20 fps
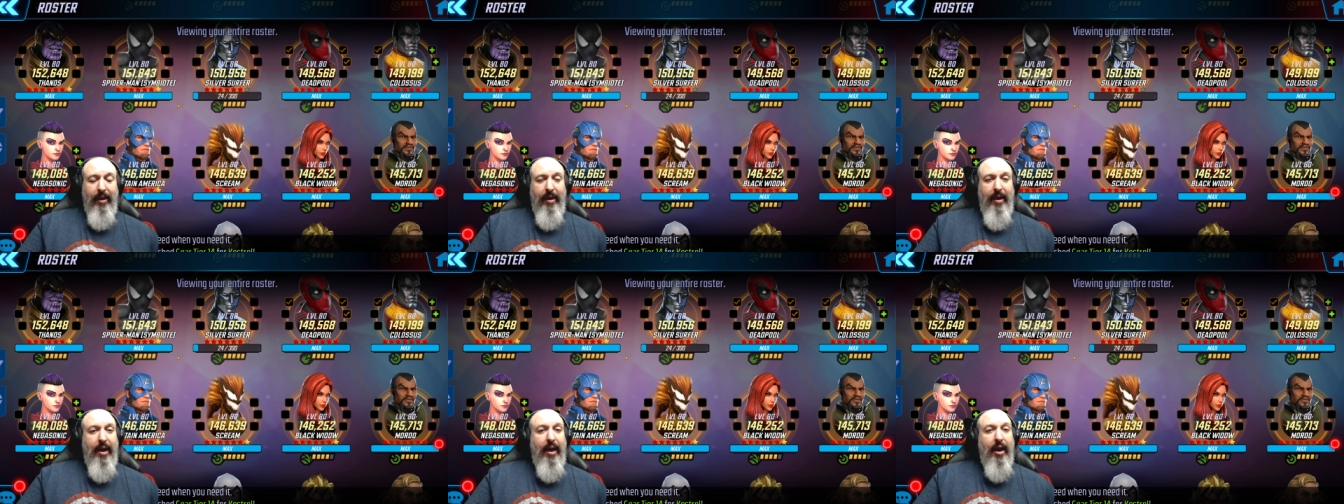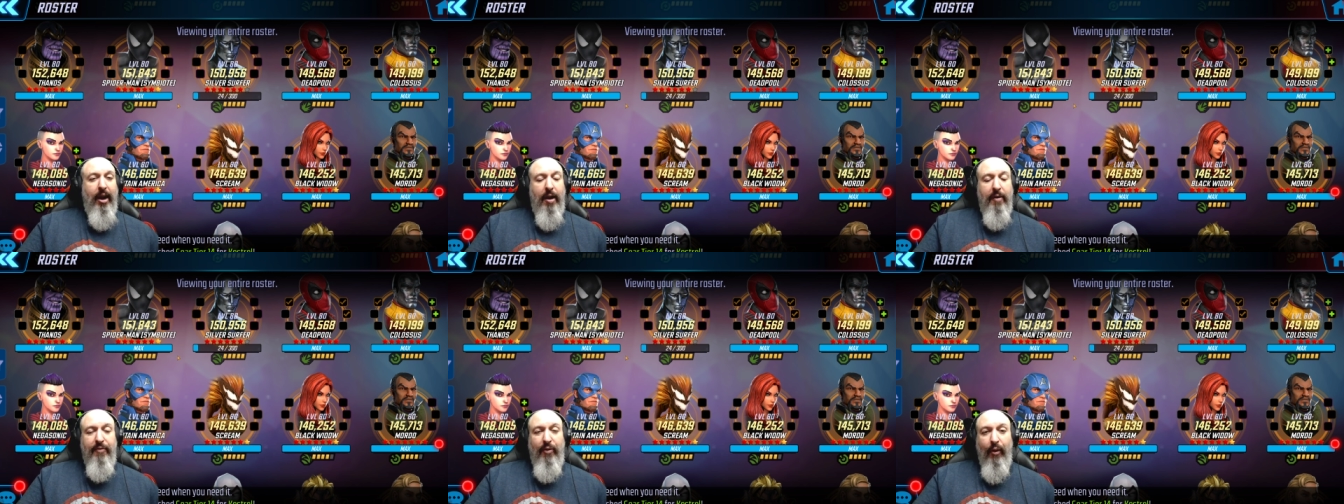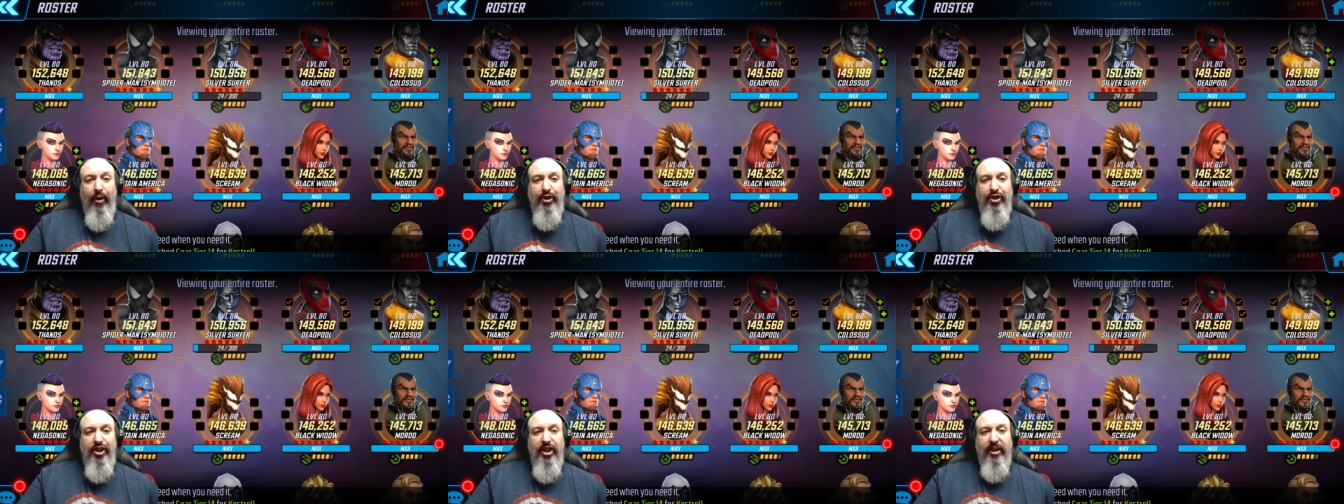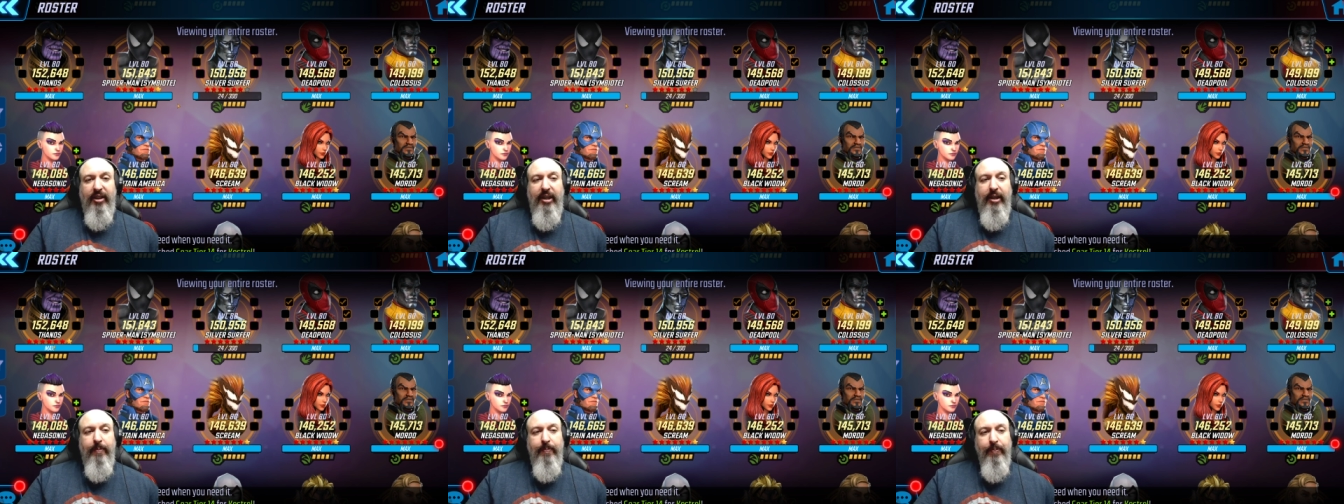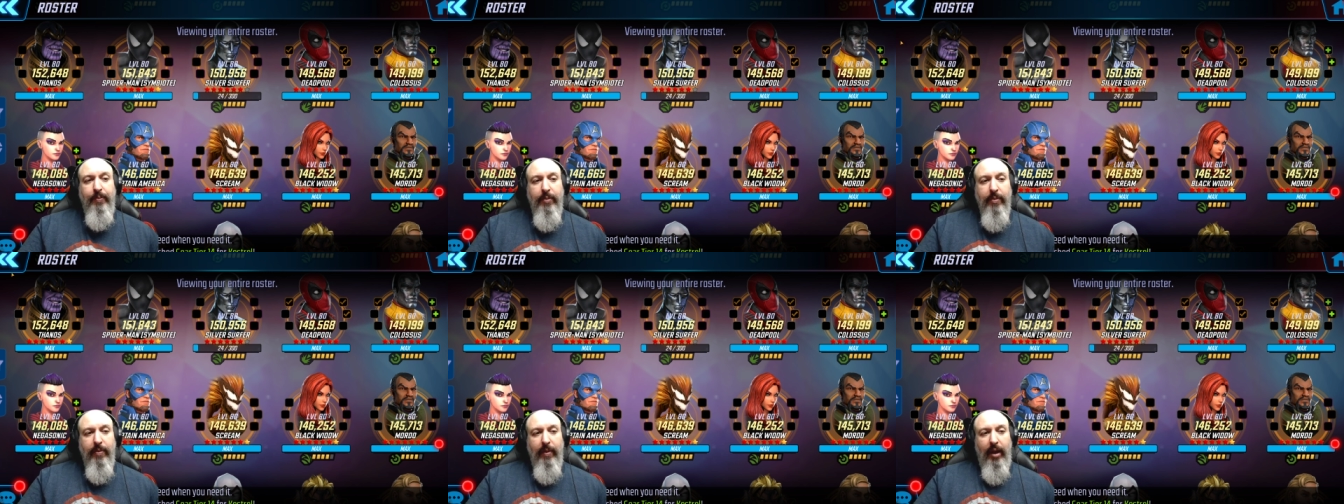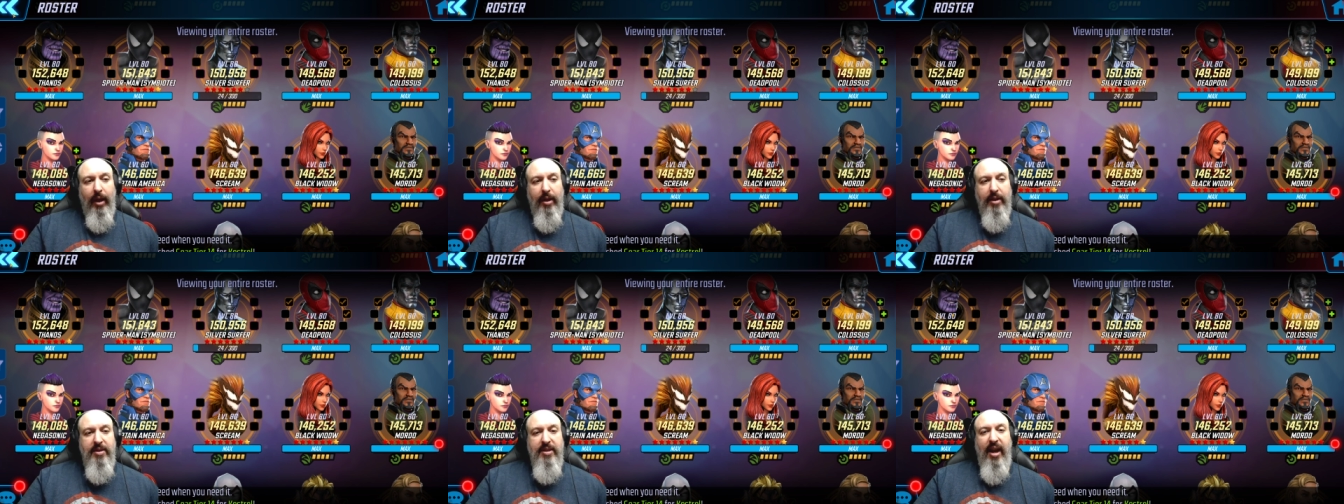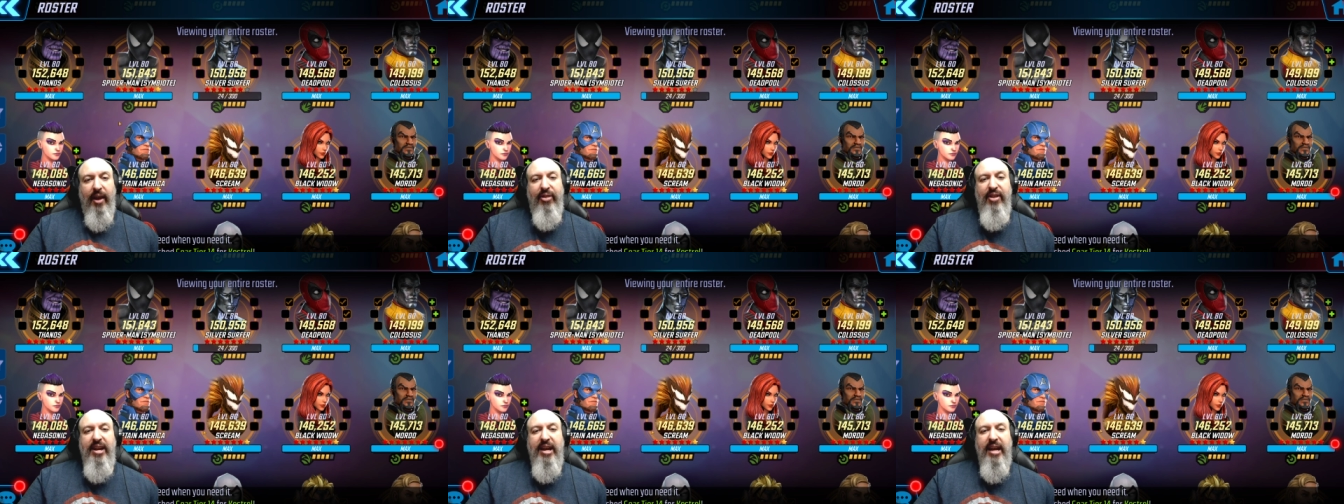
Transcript: And unfortunately, nothing